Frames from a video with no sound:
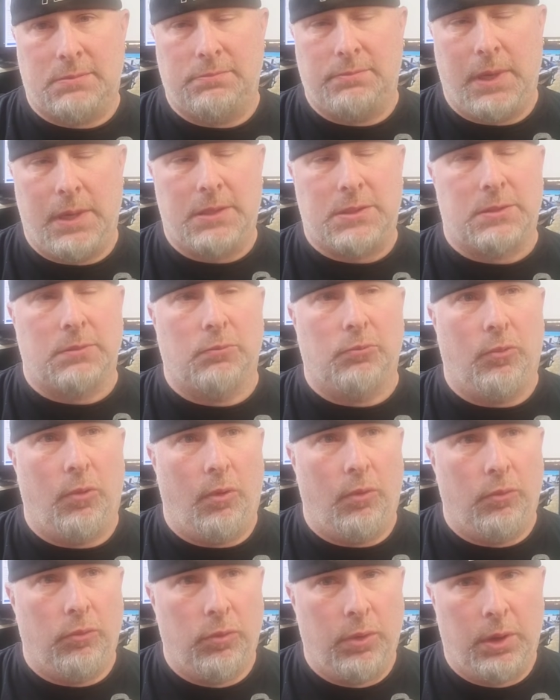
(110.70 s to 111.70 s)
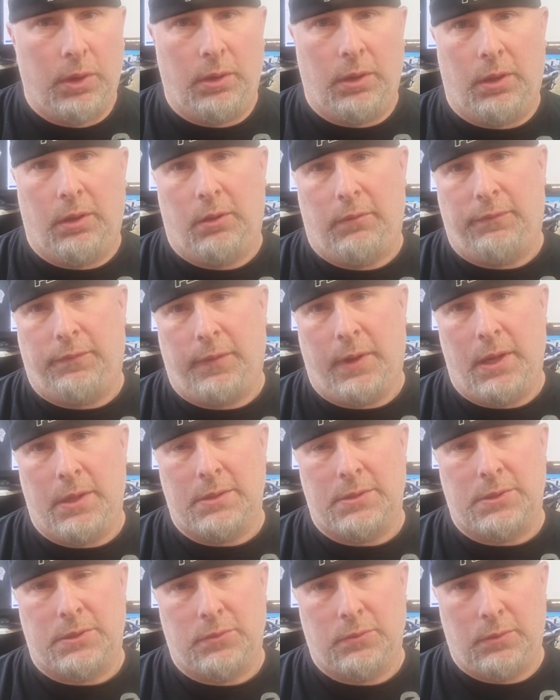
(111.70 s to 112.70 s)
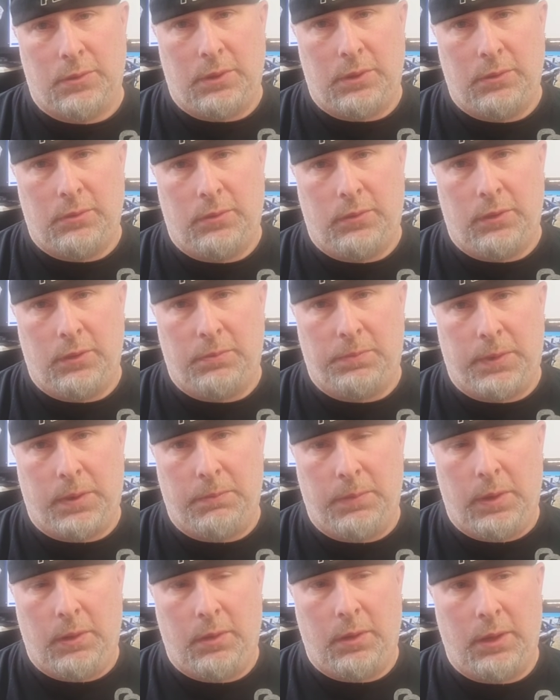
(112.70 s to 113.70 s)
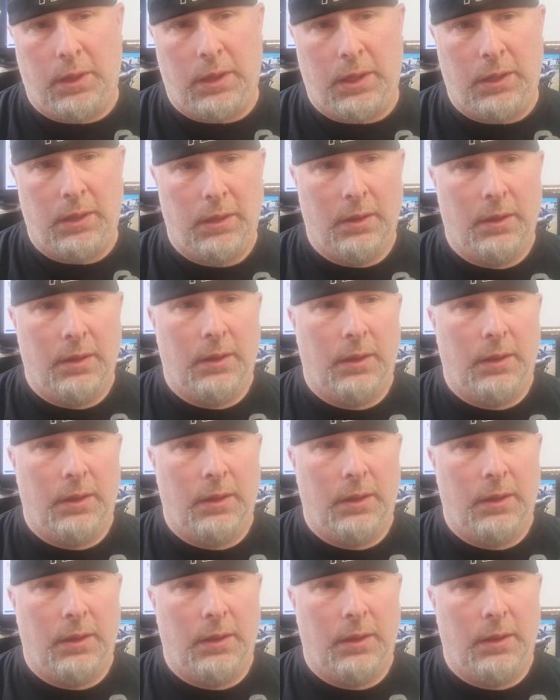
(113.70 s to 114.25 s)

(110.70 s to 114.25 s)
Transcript: made some really good friends through the YouTube community,